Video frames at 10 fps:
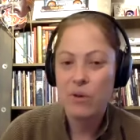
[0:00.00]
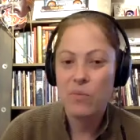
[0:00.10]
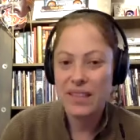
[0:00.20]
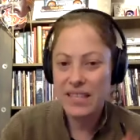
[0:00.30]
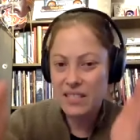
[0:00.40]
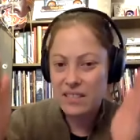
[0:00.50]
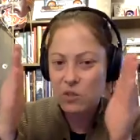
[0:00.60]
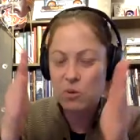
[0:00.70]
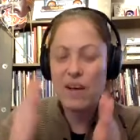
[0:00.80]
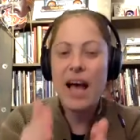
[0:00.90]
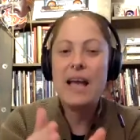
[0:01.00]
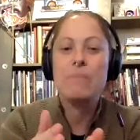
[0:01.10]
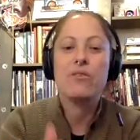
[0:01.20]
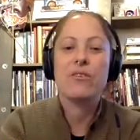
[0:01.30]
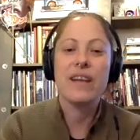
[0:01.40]
but with this sort of
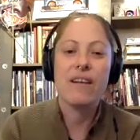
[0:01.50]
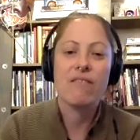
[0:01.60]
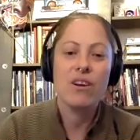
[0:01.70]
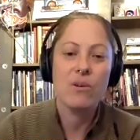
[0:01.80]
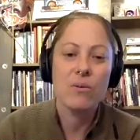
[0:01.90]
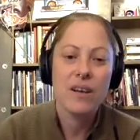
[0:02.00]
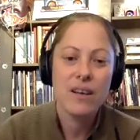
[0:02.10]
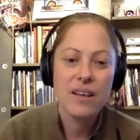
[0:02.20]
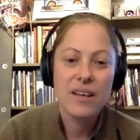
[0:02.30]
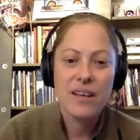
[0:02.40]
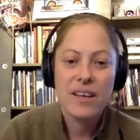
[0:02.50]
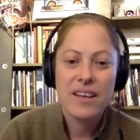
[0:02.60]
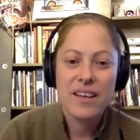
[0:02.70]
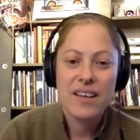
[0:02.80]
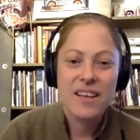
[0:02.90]
hyper narrow. Mm-hmm.
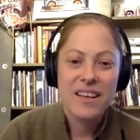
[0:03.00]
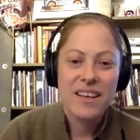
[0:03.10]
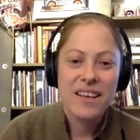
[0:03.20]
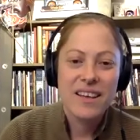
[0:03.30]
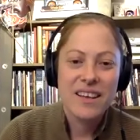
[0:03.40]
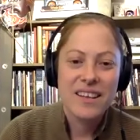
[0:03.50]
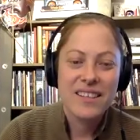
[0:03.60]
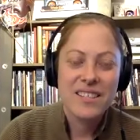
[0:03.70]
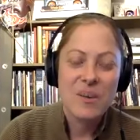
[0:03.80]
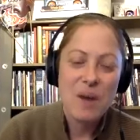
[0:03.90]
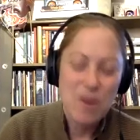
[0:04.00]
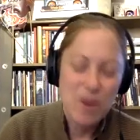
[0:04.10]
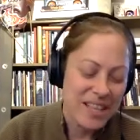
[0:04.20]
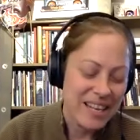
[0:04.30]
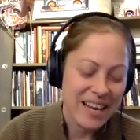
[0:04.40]
So I
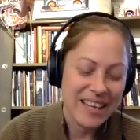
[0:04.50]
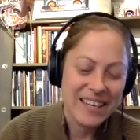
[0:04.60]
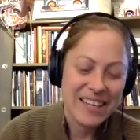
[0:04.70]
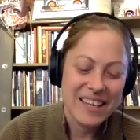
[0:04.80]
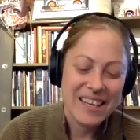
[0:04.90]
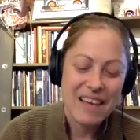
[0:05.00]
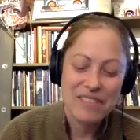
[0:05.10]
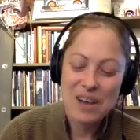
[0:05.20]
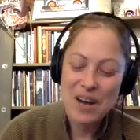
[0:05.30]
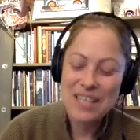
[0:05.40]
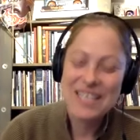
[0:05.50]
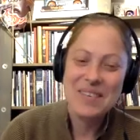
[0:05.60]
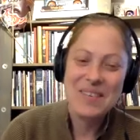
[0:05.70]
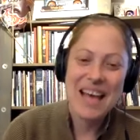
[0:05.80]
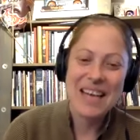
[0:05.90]
worry that I have started to
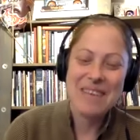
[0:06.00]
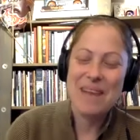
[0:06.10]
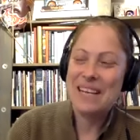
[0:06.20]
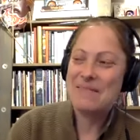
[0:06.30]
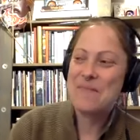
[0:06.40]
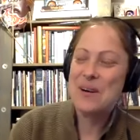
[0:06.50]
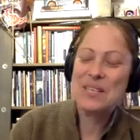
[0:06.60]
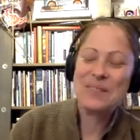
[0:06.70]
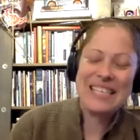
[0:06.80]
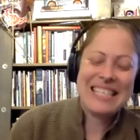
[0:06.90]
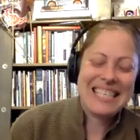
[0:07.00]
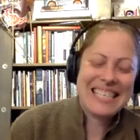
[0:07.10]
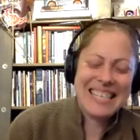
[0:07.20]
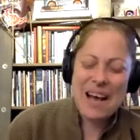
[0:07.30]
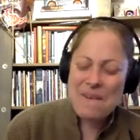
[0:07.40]
do that in my most recent
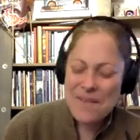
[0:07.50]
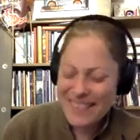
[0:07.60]
stuff.